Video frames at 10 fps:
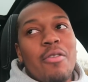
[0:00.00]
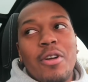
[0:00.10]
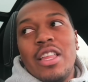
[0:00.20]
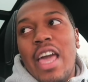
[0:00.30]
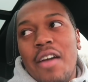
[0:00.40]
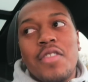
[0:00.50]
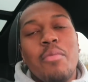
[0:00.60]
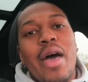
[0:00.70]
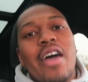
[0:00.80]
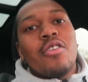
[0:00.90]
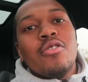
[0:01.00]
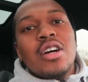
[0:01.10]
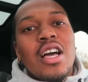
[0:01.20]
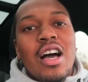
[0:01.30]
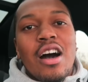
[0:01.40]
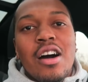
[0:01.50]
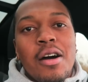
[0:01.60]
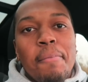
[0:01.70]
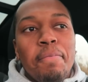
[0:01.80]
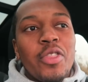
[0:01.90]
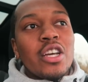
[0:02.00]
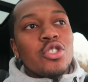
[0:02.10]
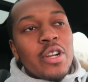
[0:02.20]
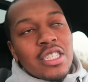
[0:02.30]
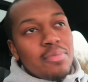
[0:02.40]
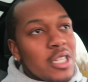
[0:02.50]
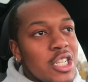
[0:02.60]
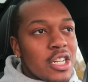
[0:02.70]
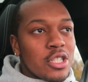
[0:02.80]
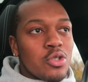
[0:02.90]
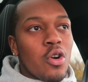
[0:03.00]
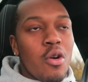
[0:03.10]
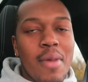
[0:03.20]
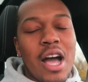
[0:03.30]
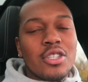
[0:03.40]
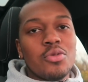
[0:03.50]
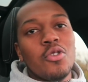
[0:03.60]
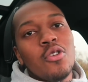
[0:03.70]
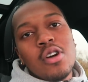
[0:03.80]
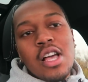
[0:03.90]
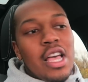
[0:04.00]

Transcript: they really have to battle. The transmission control module,